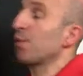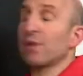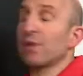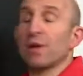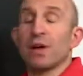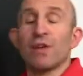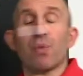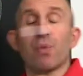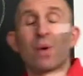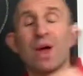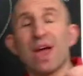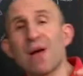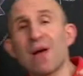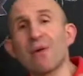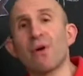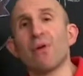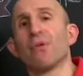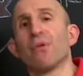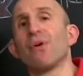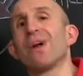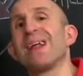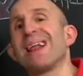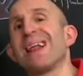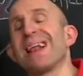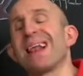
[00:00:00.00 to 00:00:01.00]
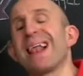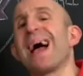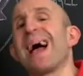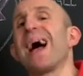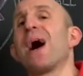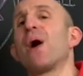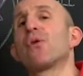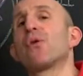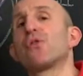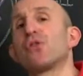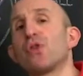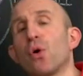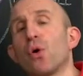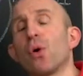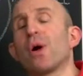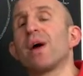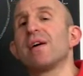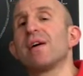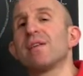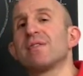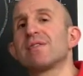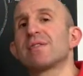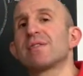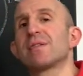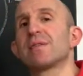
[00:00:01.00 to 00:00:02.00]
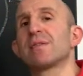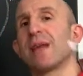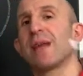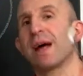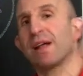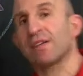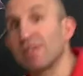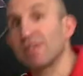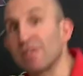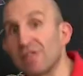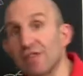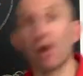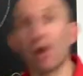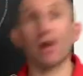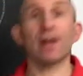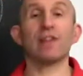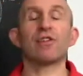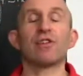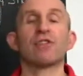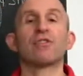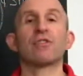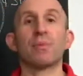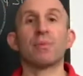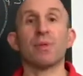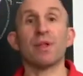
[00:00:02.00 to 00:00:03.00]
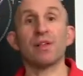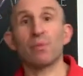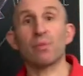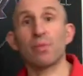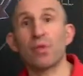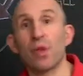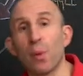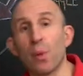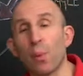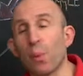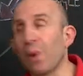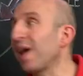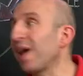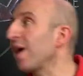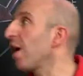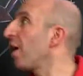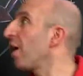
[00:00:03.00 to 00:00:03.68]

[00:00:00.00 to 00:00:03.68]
if we hear a really loud noise, that's a sign just that we